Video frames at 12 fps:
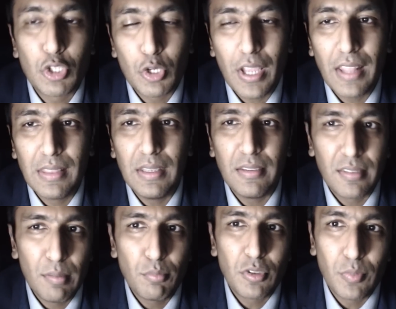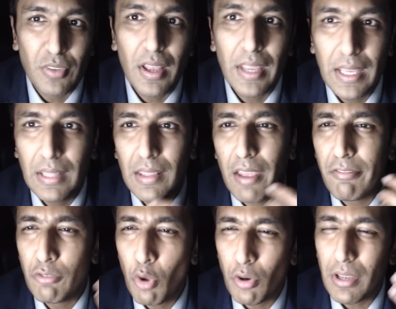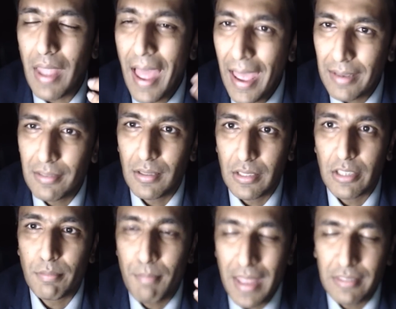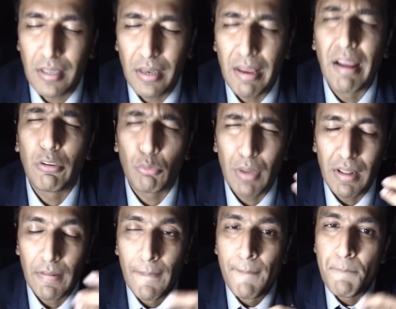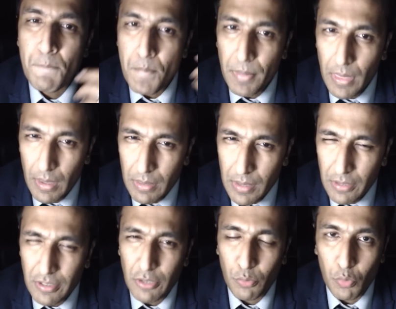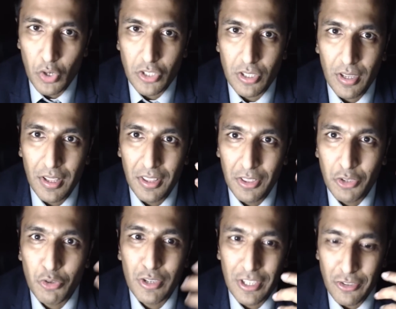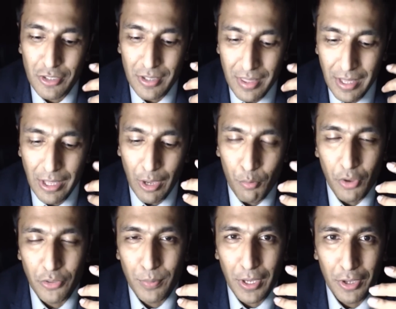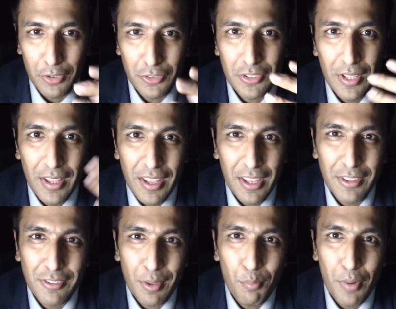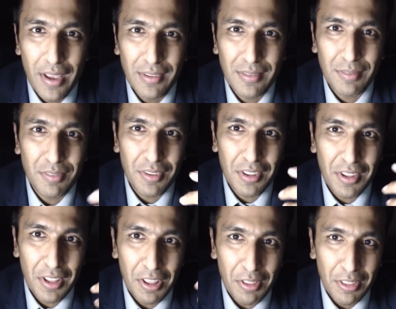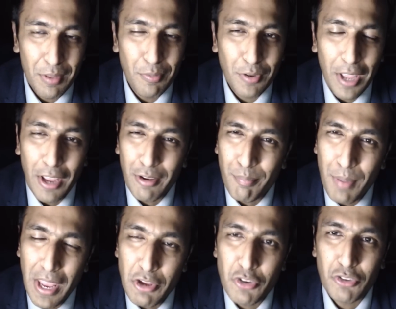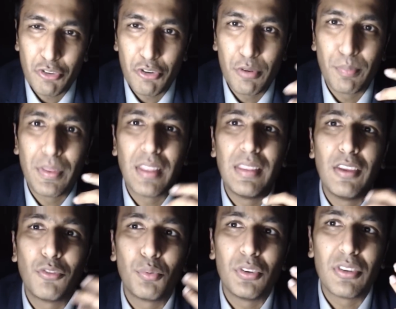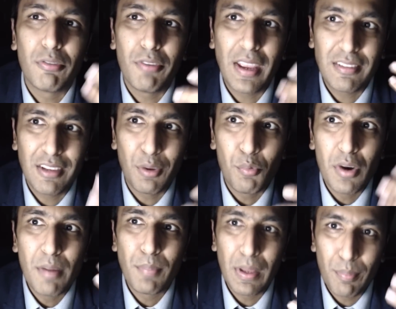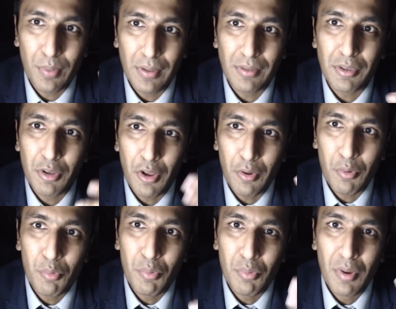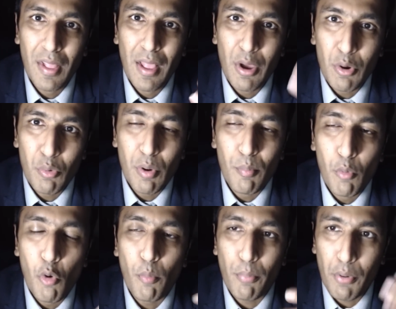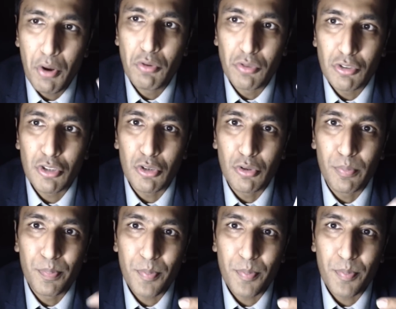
to get these symptoms, i.e. they've not handled it mentally as well. This is what the traditional thinking was, because in some ways, the kind of patient group that this was affecting were people, you know, who were more prone to